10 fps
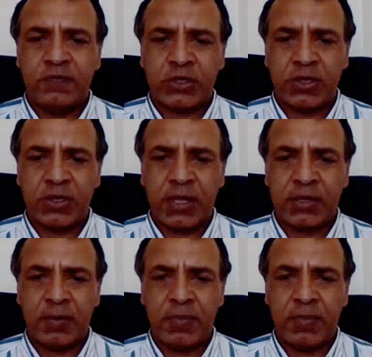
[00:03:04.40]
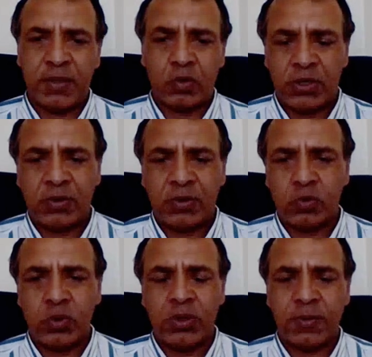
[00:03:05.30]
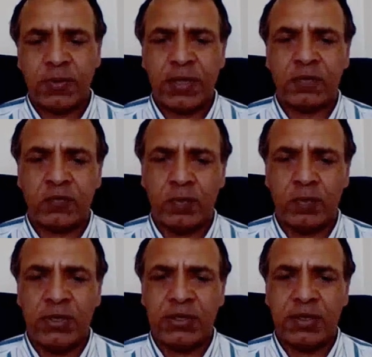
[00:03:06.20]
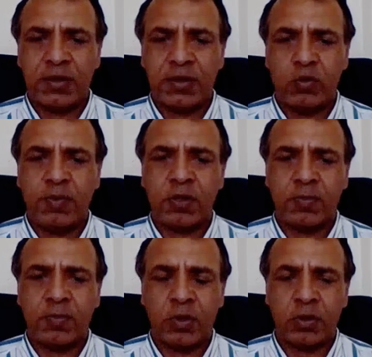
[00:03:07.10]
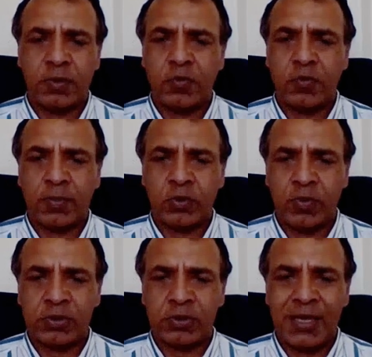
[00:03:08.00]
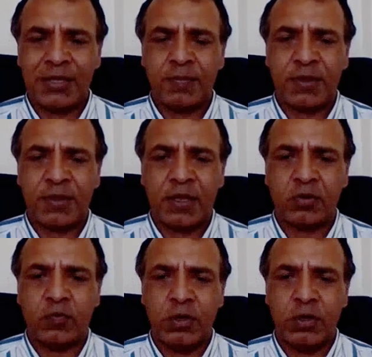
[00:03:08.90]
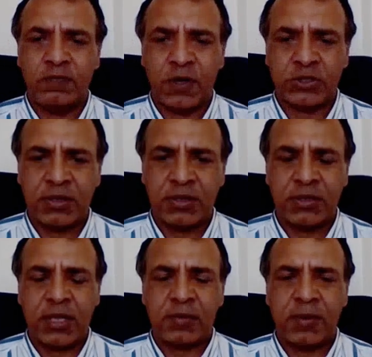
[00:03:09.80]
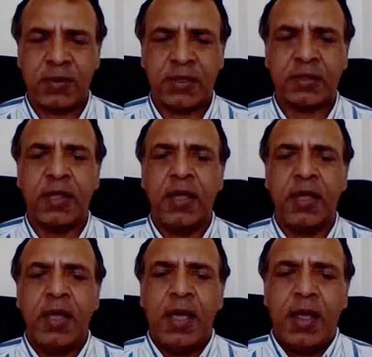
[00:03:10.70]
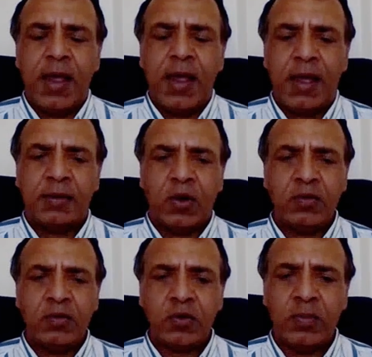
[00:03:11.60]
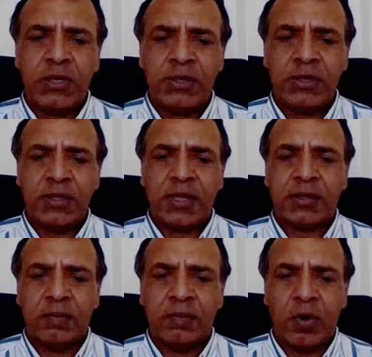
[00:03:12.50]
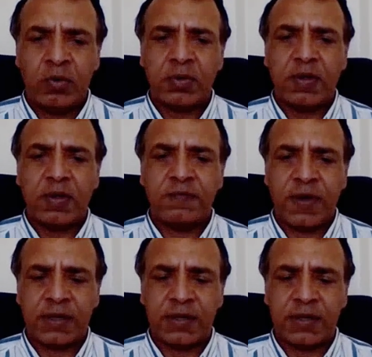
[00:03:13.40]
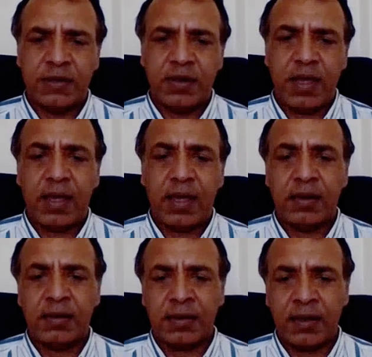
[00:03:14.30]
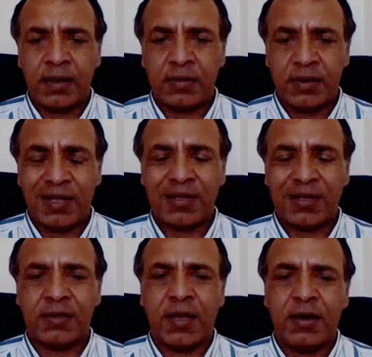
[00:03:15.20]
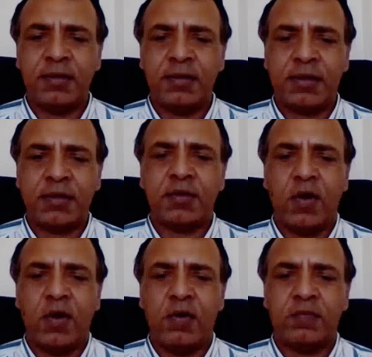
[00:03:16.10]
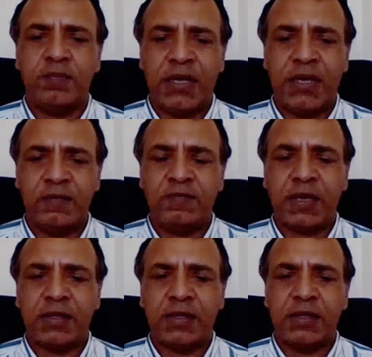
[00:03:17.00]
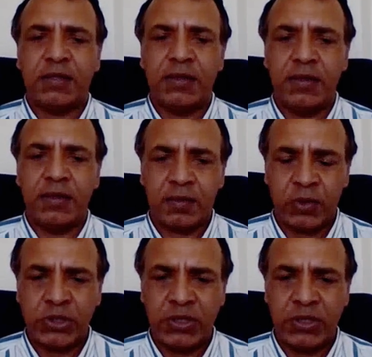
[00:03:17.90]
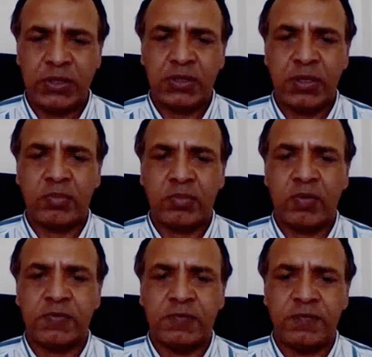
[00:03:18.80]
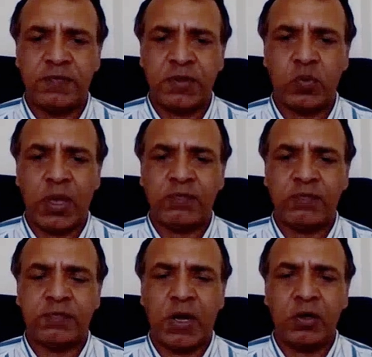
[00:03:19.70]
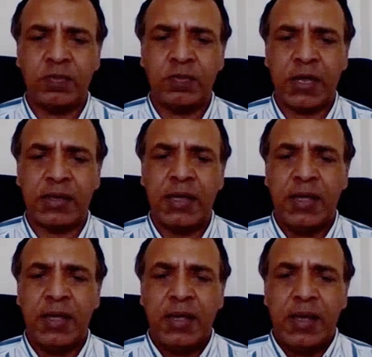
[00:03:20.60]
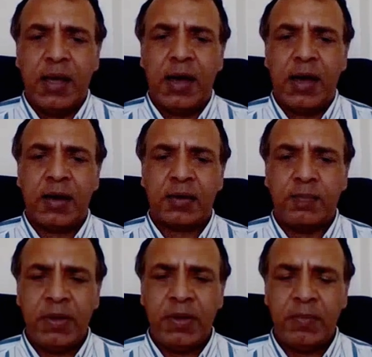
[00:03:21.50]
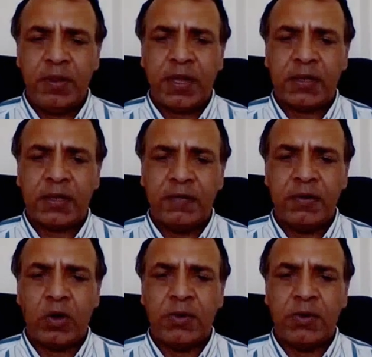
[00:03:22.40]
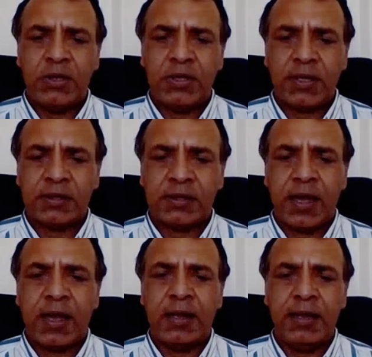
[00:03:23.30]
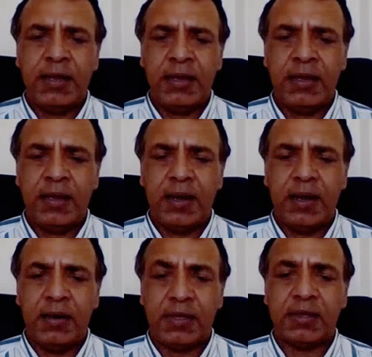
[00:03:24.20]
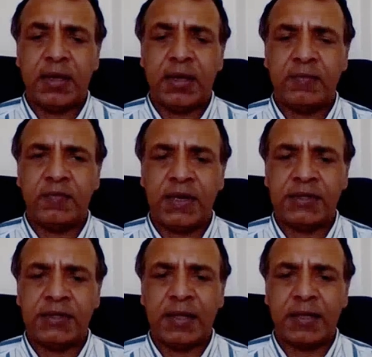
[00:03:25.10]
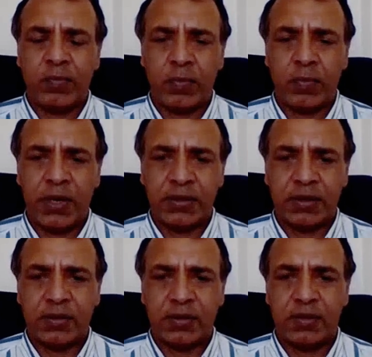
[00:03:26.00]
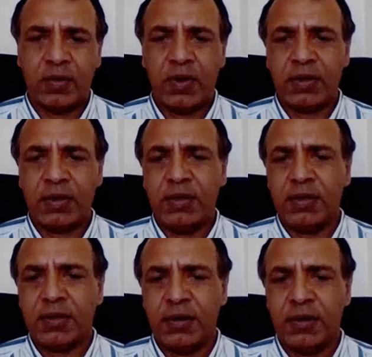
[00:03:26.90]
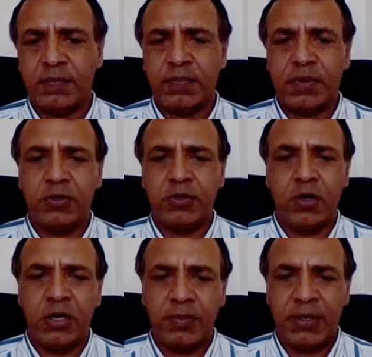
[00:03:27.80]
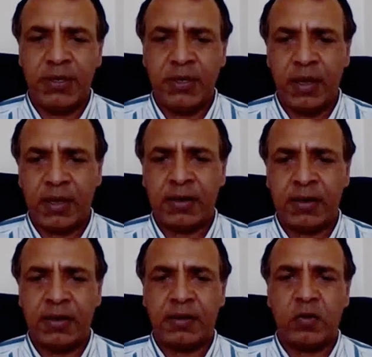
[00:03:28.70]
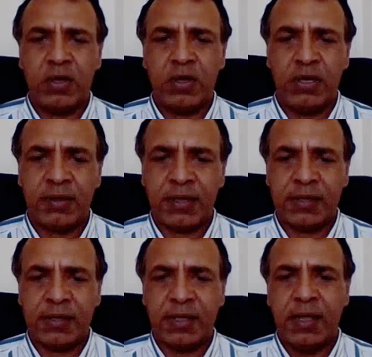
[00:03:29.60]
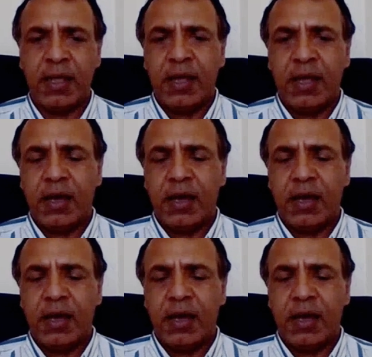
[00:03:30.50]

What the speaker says: the infections that take place, or 10 to 20% of communities would be responsible for up to about 80% of all infections that take place. And those communities that are most affected and that are at highest risk of being infected, especially in terms of the first wave of the outbreak, are people that live in communities that are very densely populated. So as an example, your urban areas, your inner city,